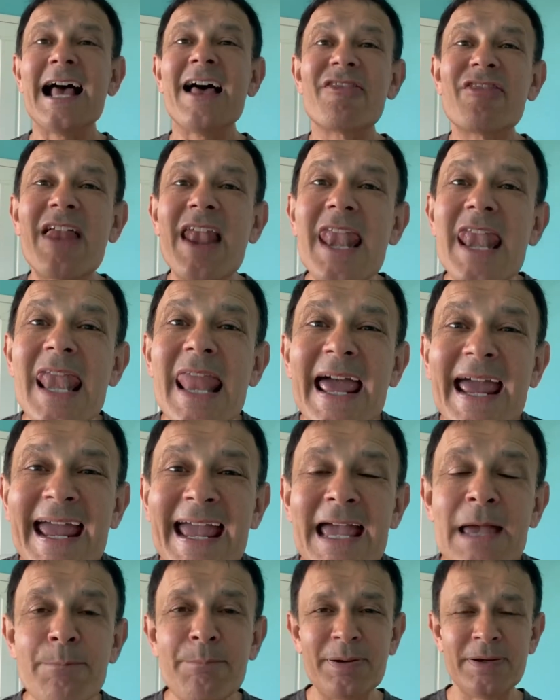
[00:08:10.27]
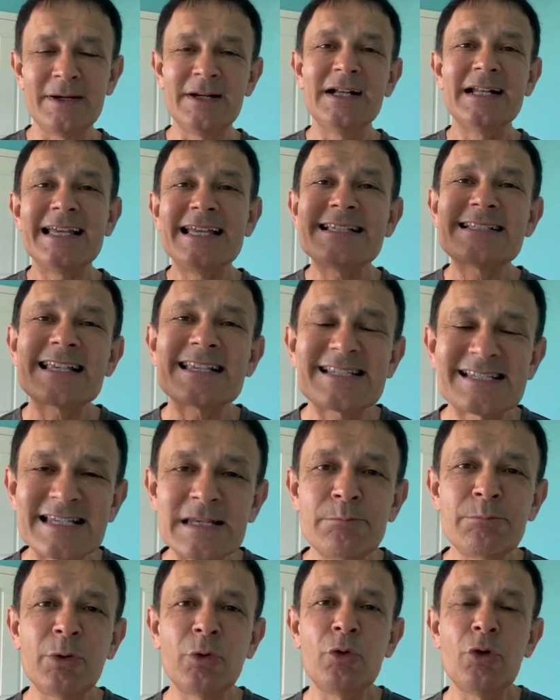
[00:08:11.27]
The lamp is a
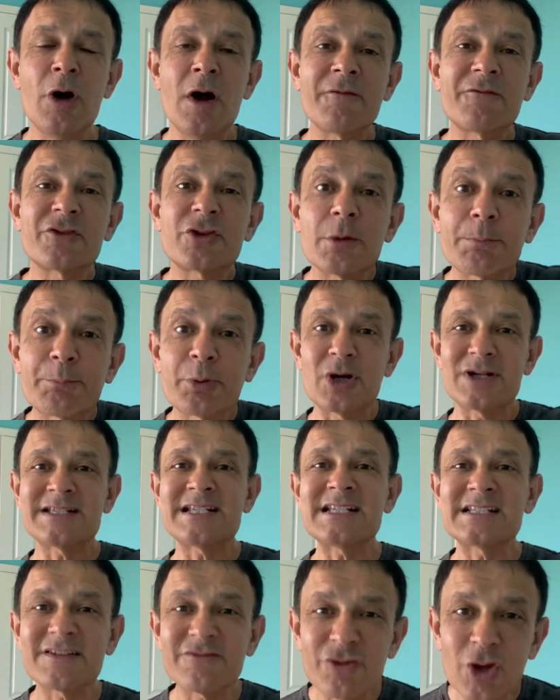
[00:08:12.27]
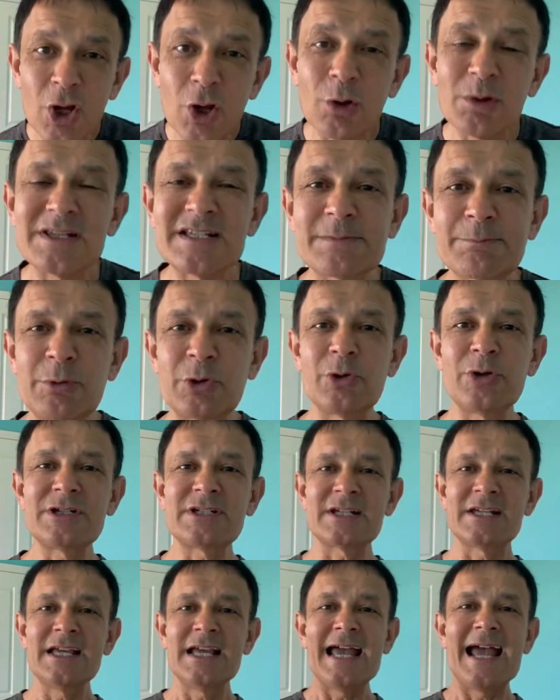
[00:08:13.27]
symbol for the presence of the Holy
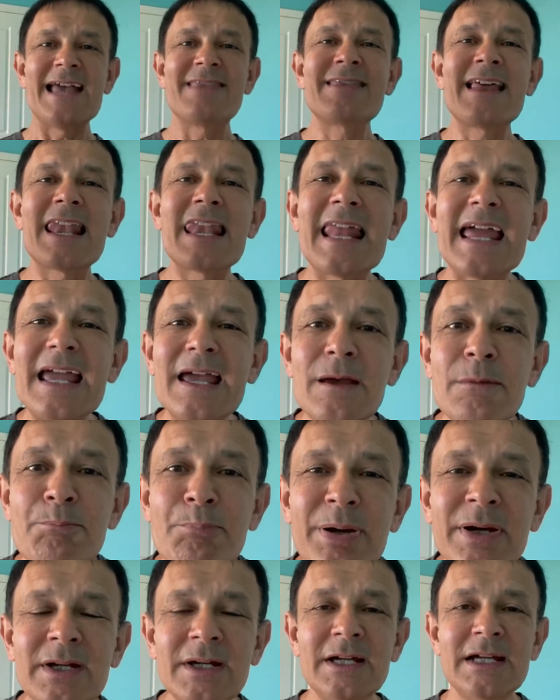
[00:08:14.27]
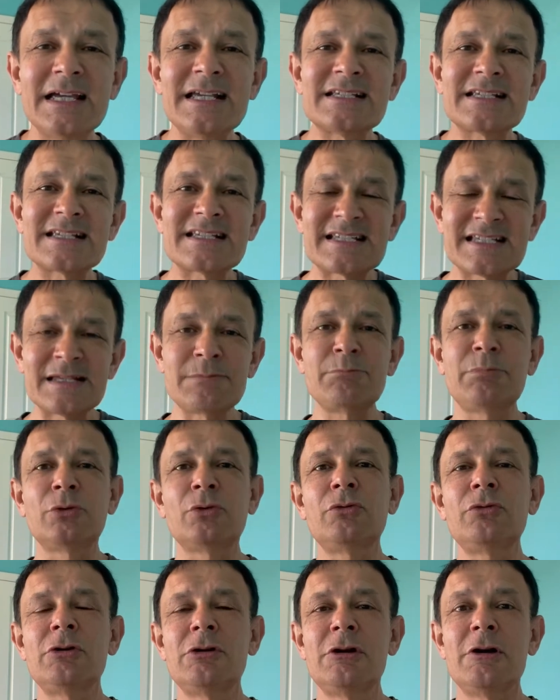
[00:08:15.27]
Spirit. And the lamp is a
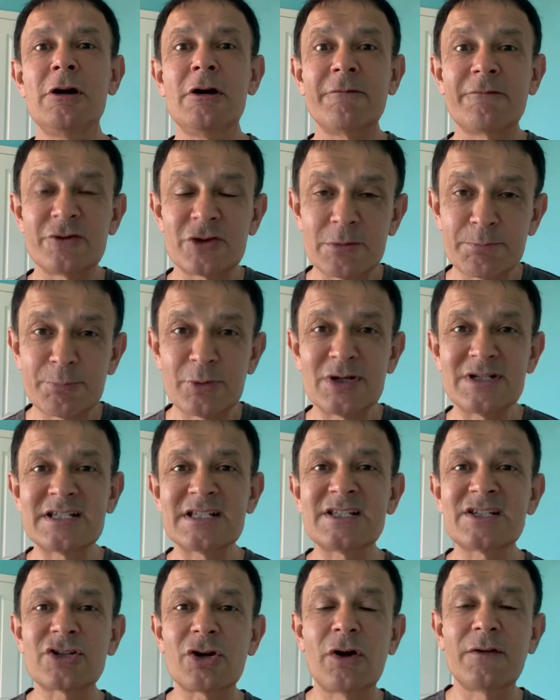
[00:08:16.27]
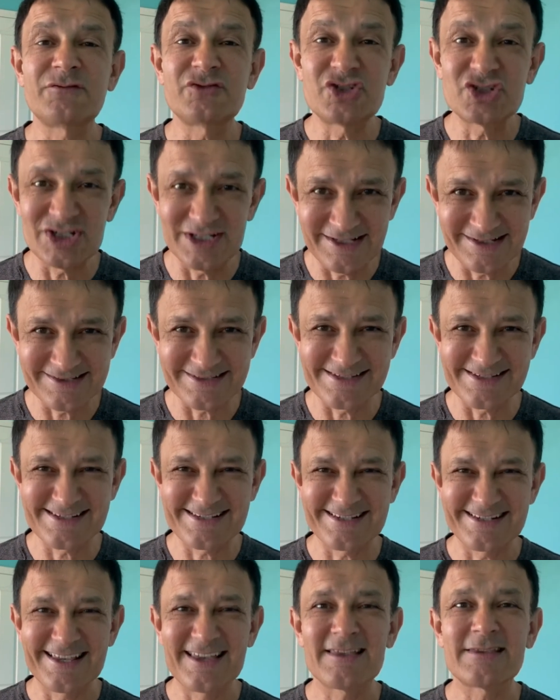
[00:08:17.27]
symbol for the presence of
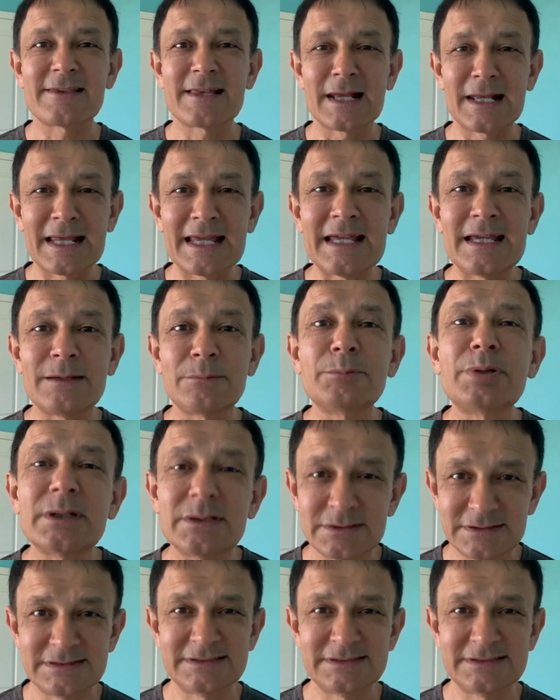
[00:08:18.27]
Jesus, the Lamb.